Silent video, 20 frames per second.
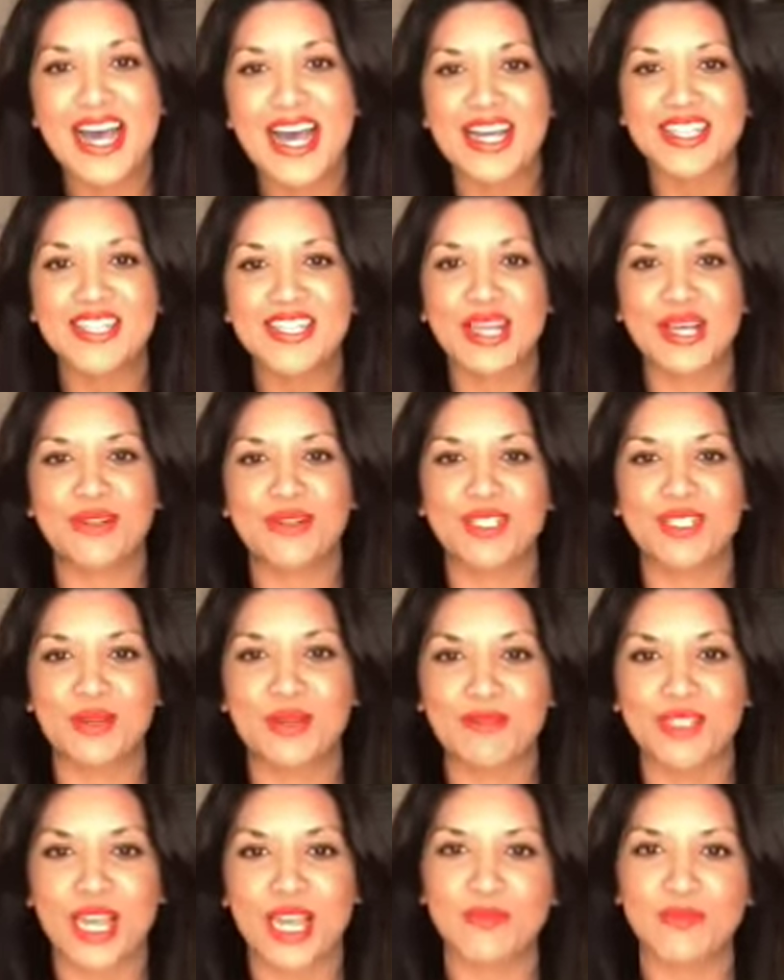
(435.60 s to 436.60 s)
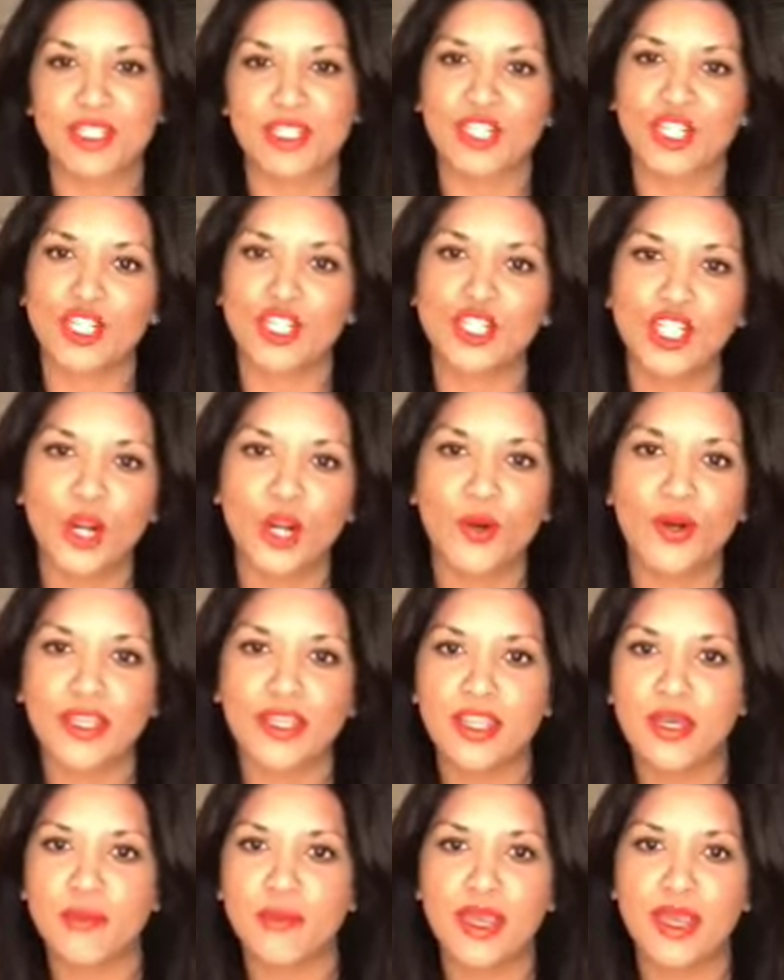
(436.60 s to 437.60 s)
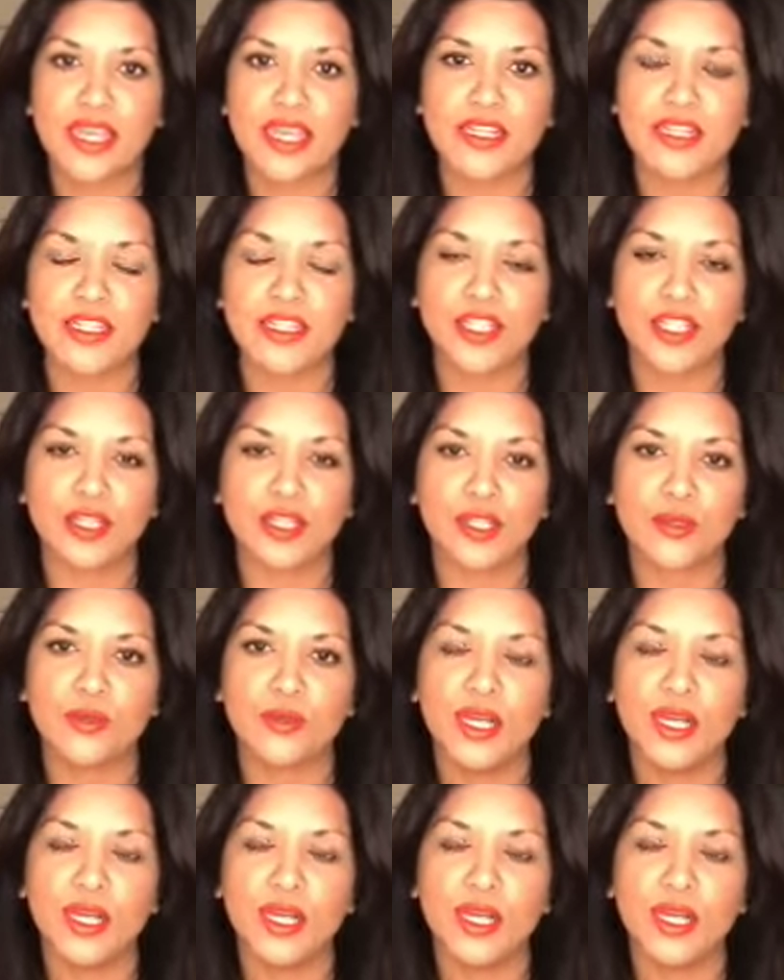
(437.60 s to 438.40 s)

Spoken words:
So sometimes it's cajoling them into,